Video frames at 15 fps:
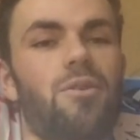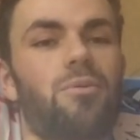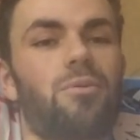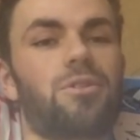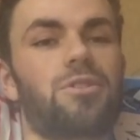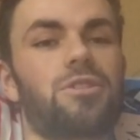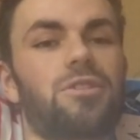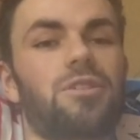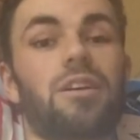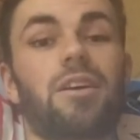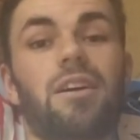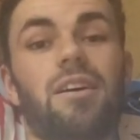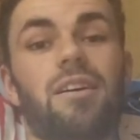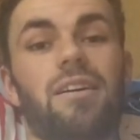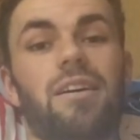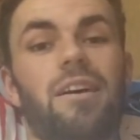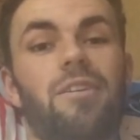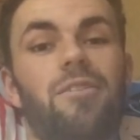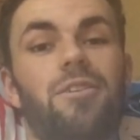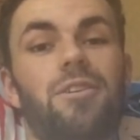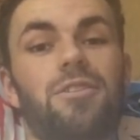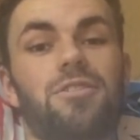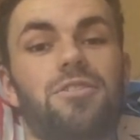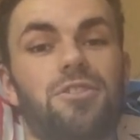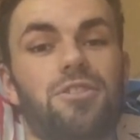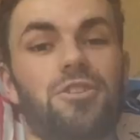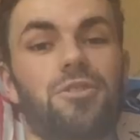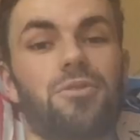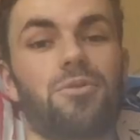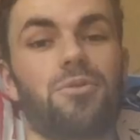which is like a Hungarian
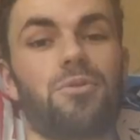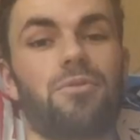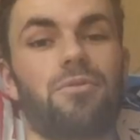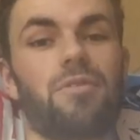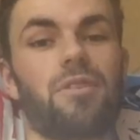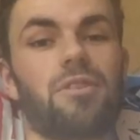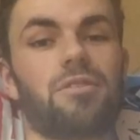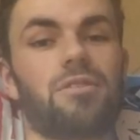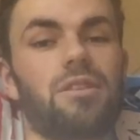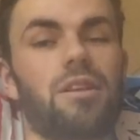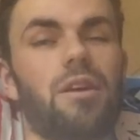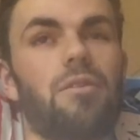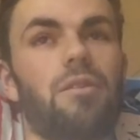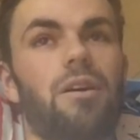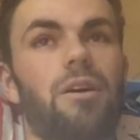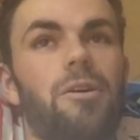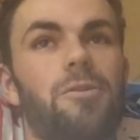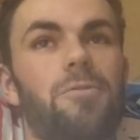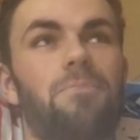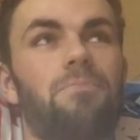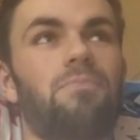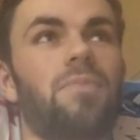stew, for those that don't know